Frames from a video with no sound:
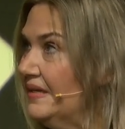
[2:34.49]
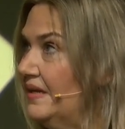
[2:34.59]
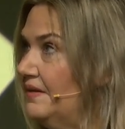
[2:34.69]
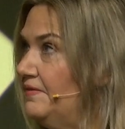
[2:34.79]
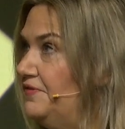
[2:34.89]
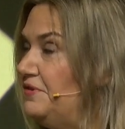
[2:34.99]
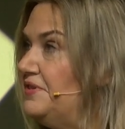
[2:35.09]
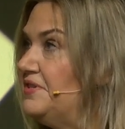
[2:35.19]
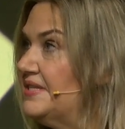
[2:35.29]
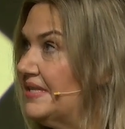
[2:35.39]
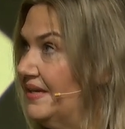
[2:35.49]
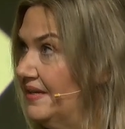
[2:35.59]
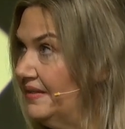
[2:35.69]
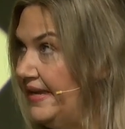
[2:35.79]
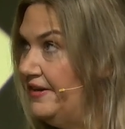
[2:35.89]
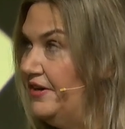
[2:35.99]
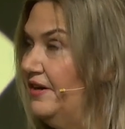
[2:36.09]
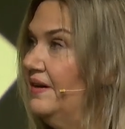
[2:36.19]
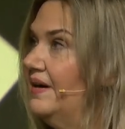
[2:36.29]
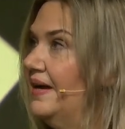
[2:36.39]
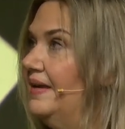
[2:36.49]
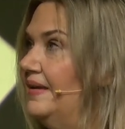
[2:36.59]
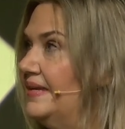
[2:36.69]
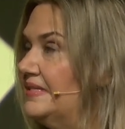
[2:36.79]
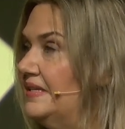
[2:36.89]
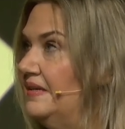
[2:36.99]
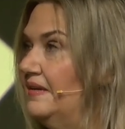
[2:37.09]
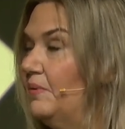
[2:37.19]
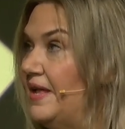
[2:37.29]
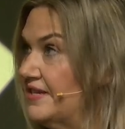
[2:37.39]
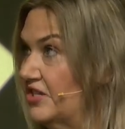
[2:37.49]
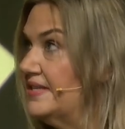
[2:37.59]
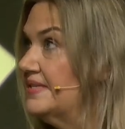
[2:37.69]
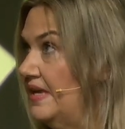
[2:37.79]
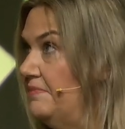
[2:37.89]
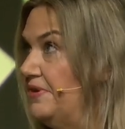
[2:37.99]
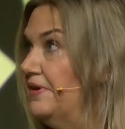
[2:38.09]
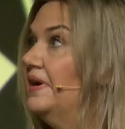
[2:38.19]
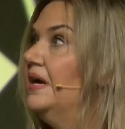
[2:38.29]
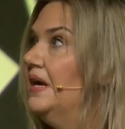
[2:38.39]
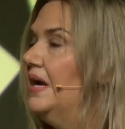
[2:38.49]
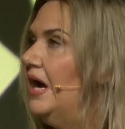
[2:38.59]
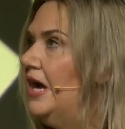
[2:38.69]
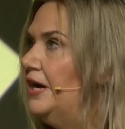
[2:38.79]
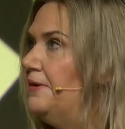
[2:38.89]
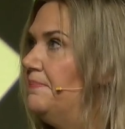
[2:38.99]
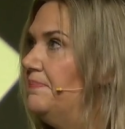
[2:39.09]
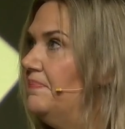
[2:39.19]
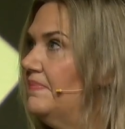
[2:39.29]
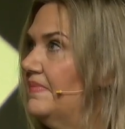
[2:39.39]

a few years later, in 19, well, actually the same year, um,